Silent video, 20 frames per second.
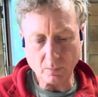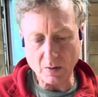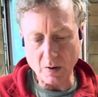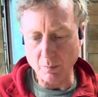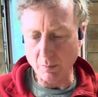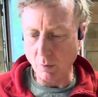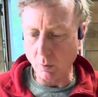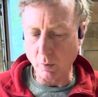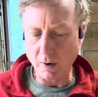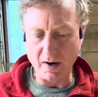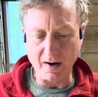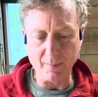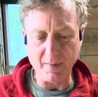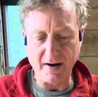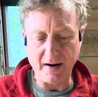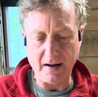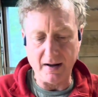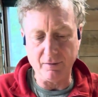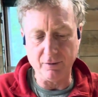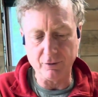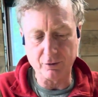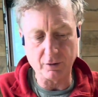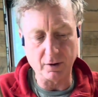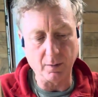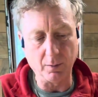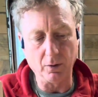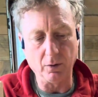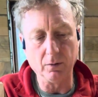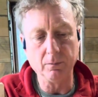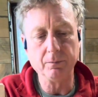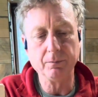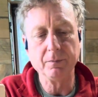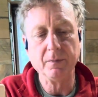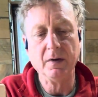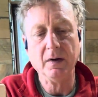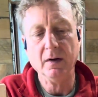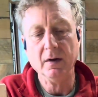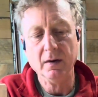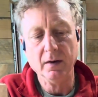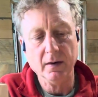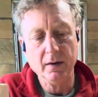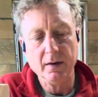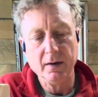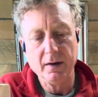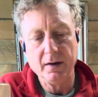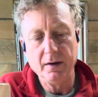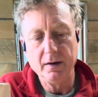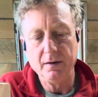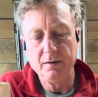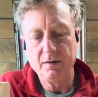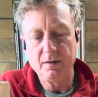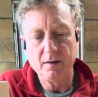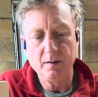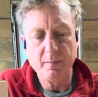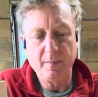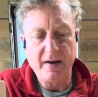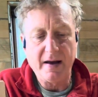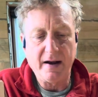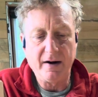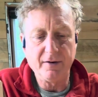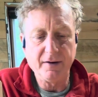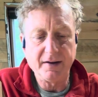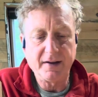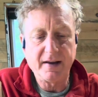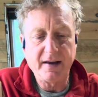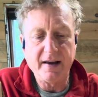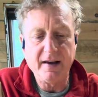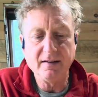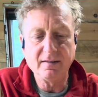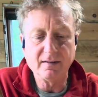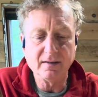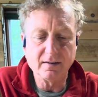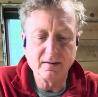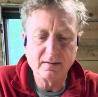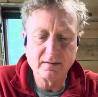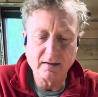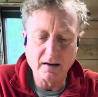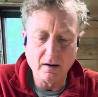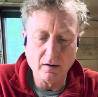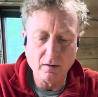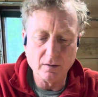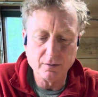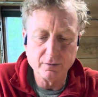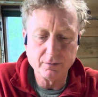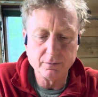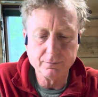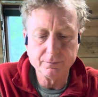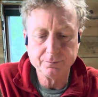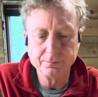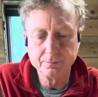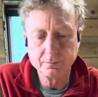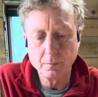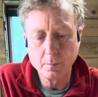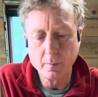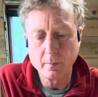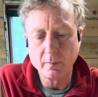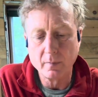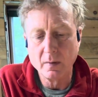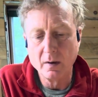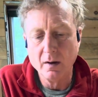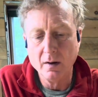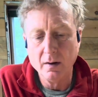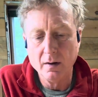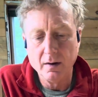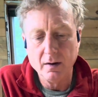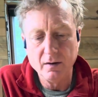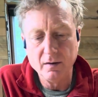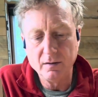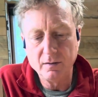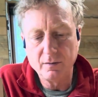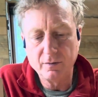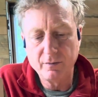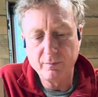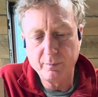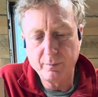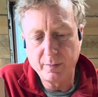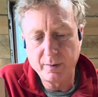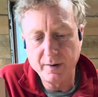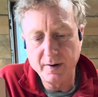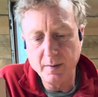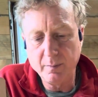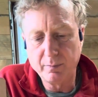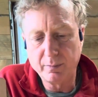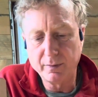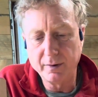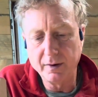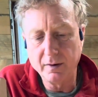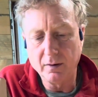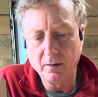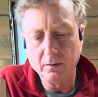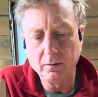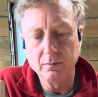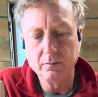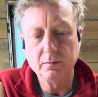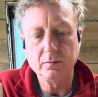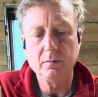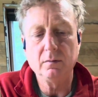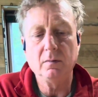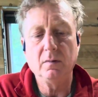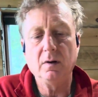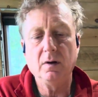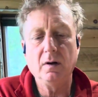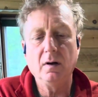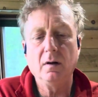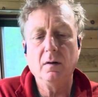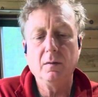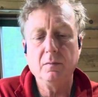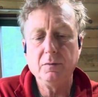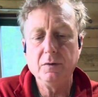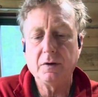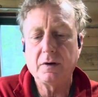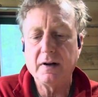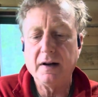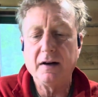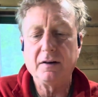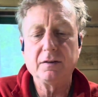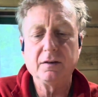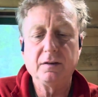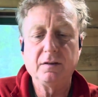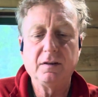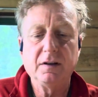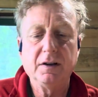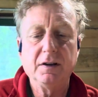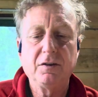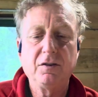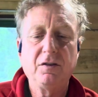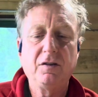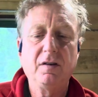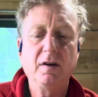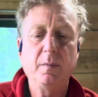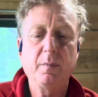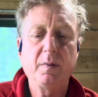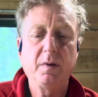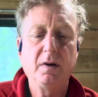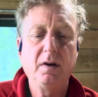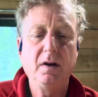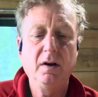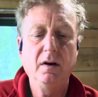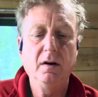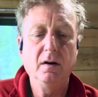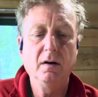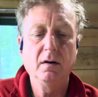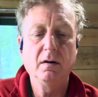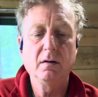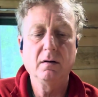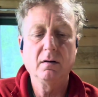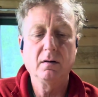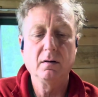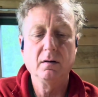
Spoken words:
But where I've been having trouble is the battery case itself is pretty brittle. You can actually see a chip here.